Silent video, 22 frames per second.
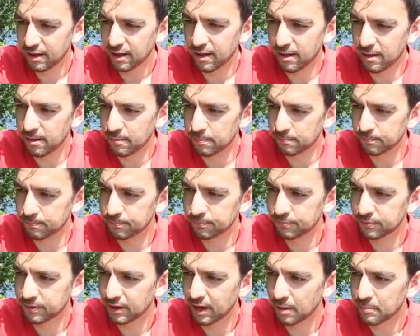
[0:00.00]
I
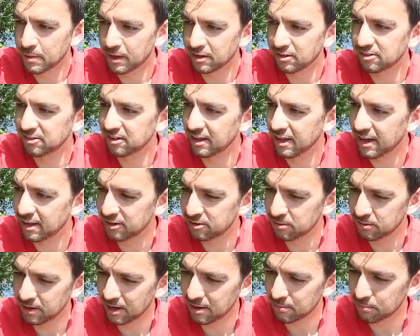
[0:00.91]
might start
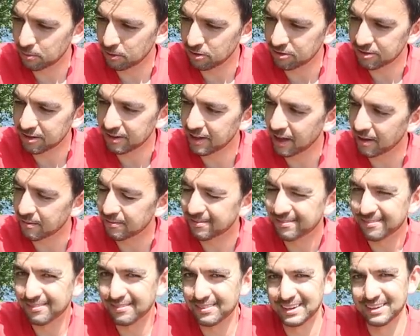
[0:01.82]
doing that, but it's going to get
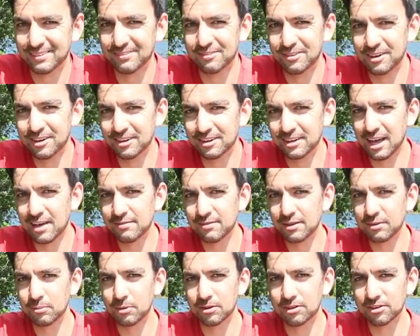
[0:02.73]
really
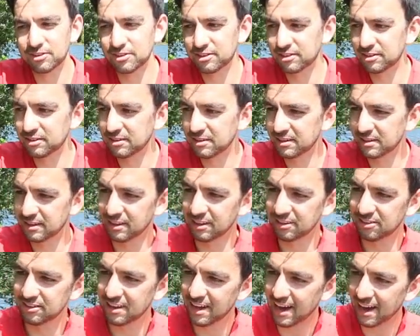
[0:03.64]
heavy once
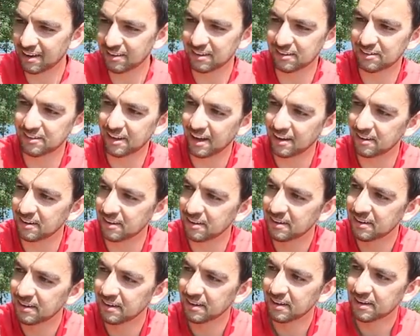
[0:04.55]
you start adding a tent
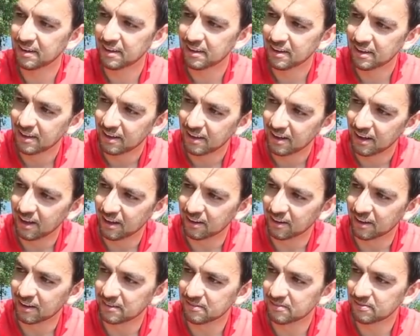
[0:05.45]

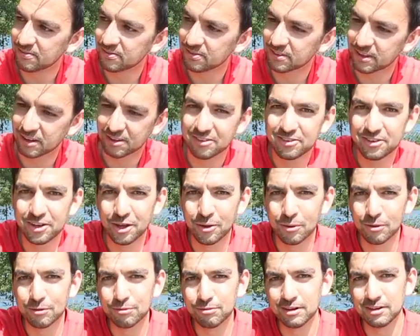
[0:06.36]
and like
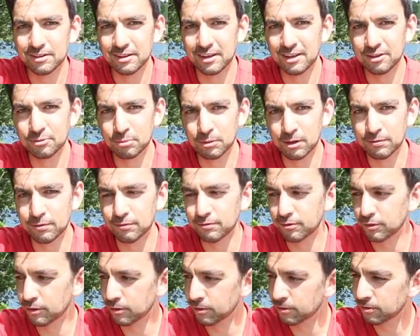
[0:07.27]
2 or 3 days worth of
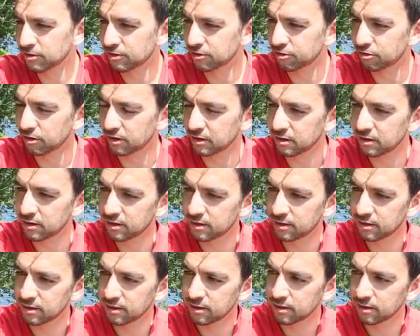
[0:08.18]
food and drink.